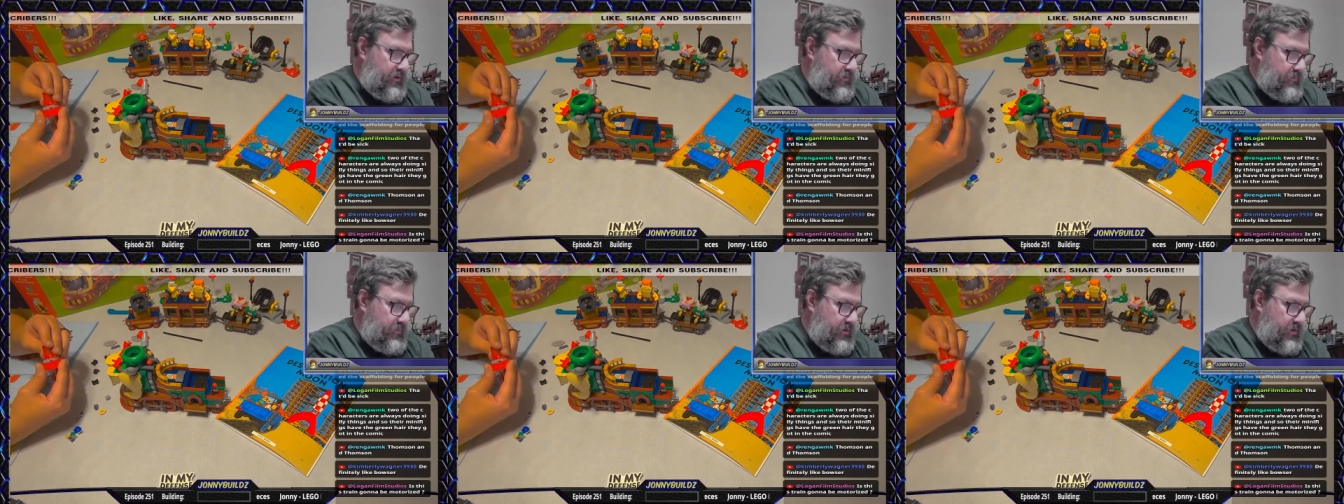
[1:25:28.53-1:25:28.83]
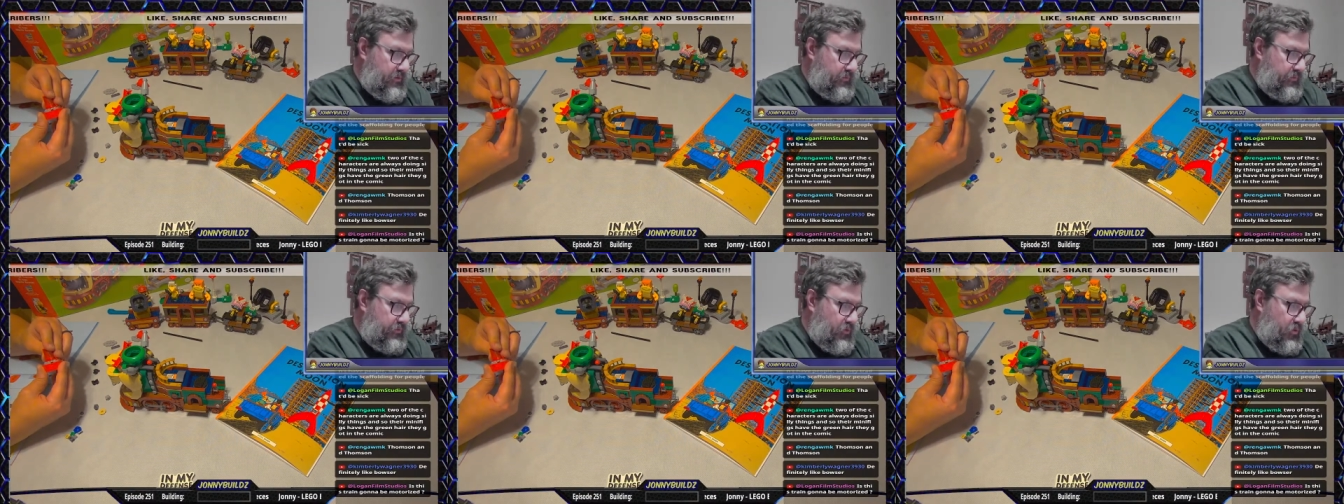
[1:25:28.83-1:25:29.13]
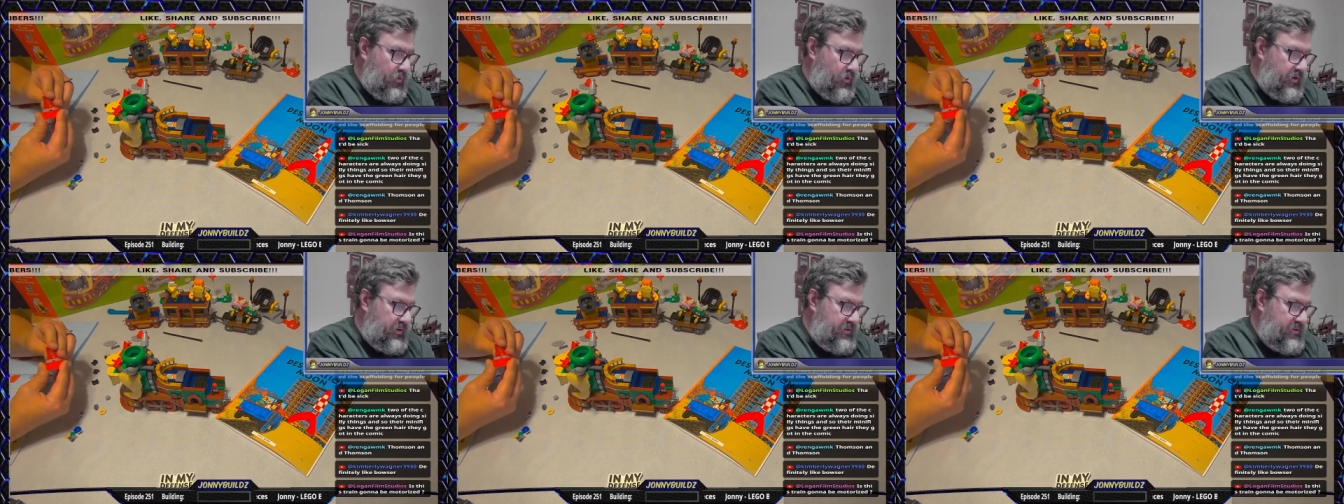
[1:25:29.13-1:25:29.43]
But of
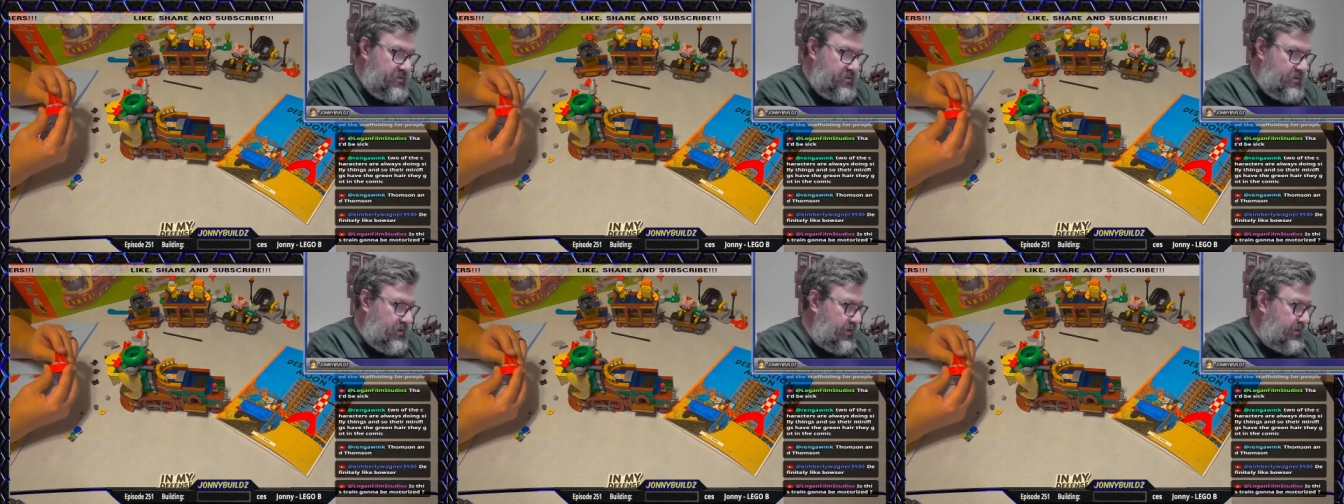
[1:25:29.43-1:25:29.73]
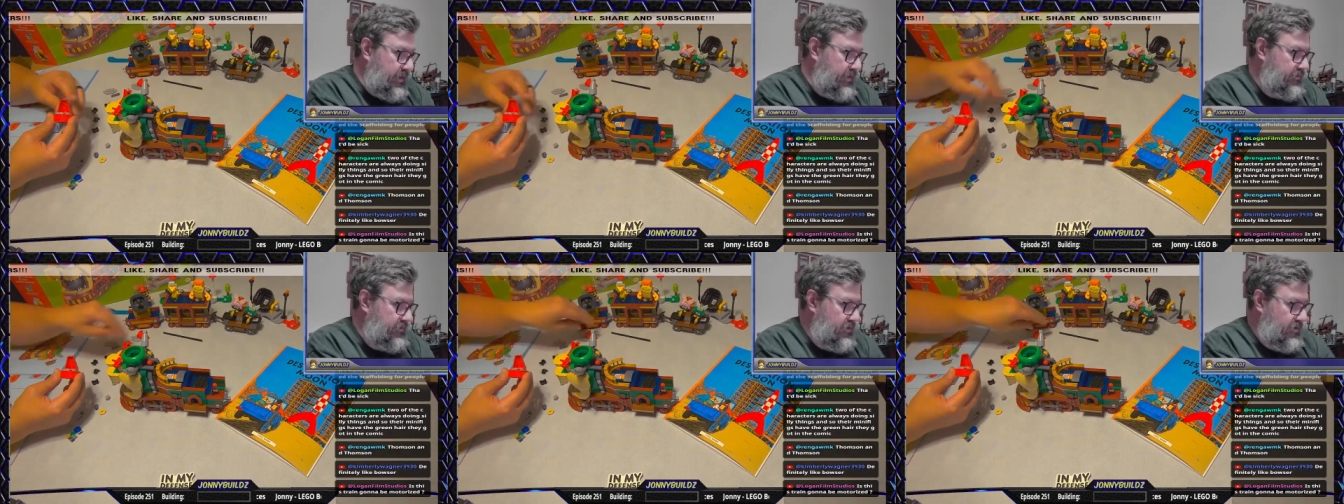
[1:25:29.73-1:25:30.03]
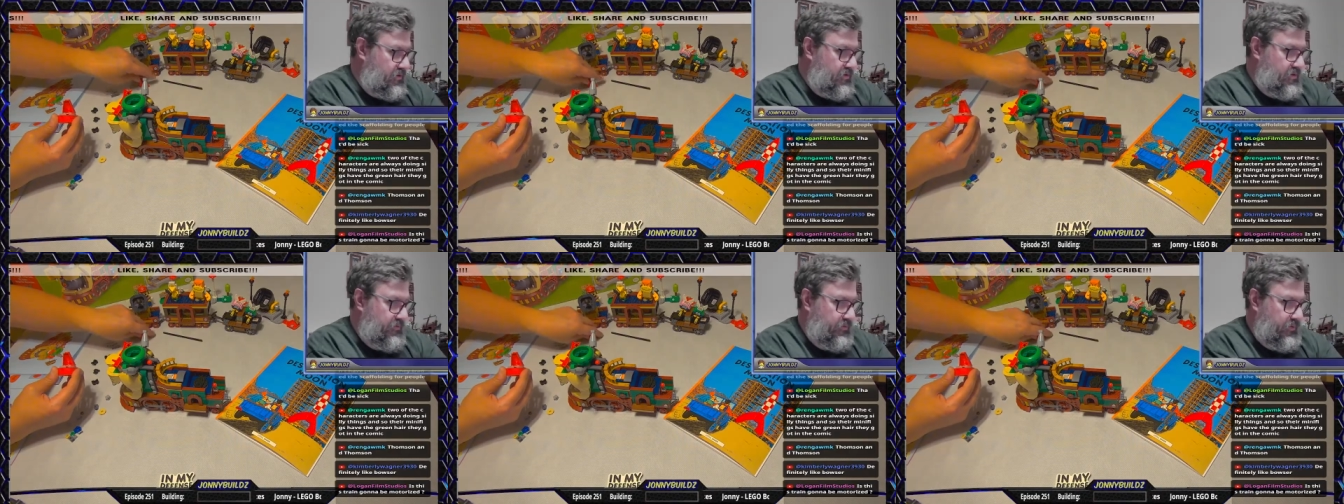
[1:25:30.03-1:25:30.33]
course, I have to use
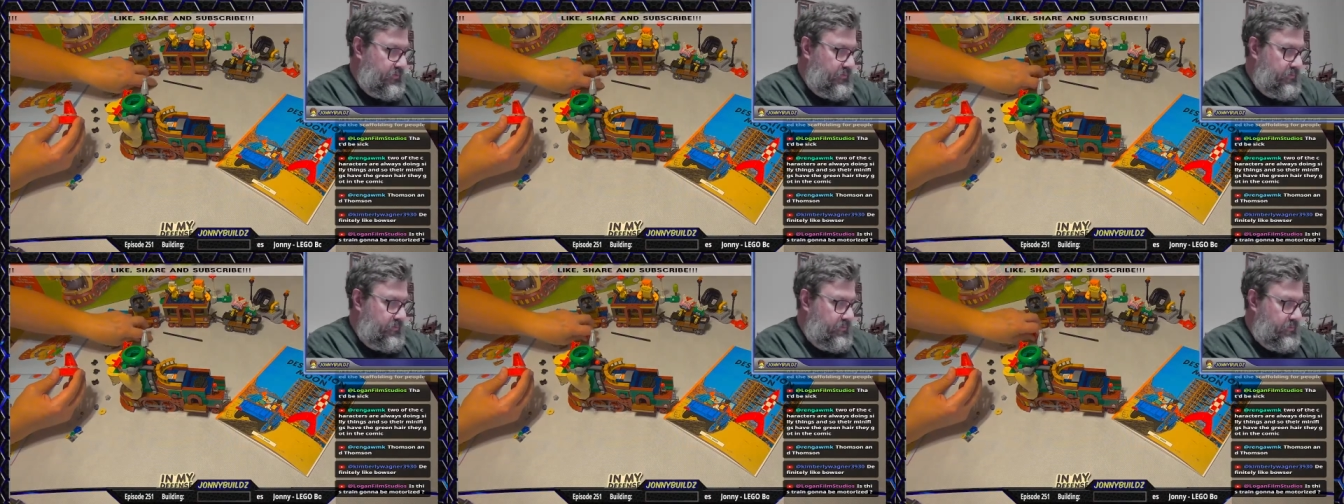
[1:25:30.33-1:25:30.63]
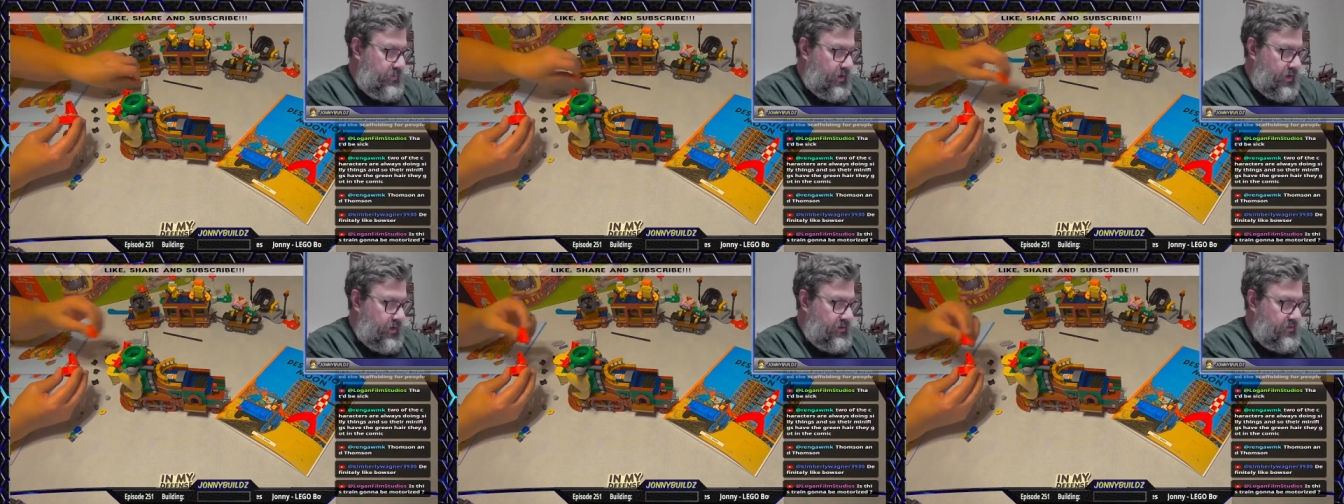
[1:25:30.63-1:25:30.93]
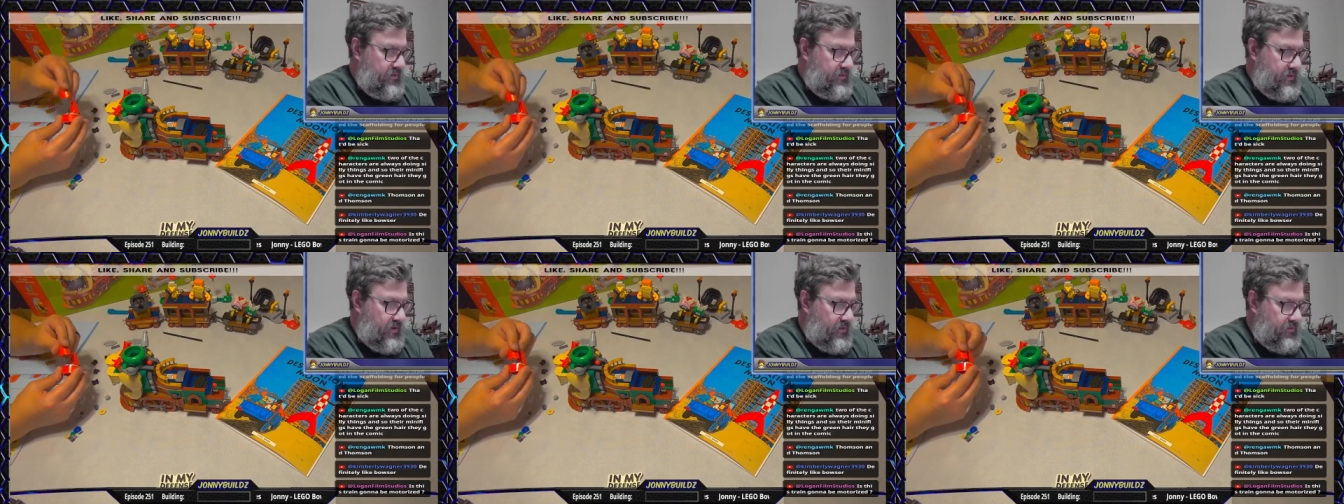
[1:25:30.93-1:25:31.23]
it for my
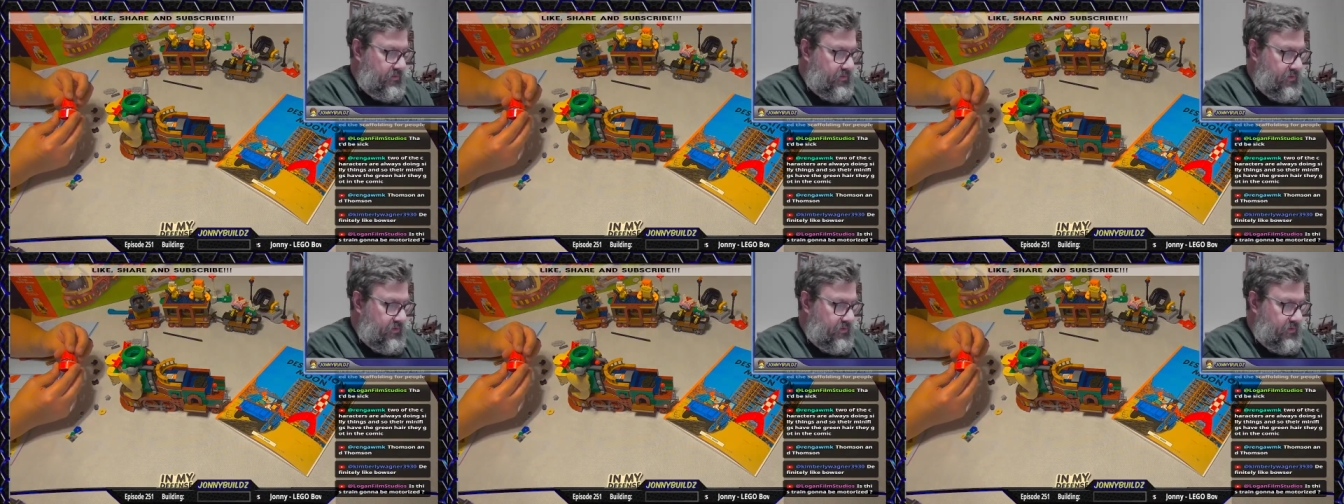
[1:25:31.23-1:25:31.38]
stuff.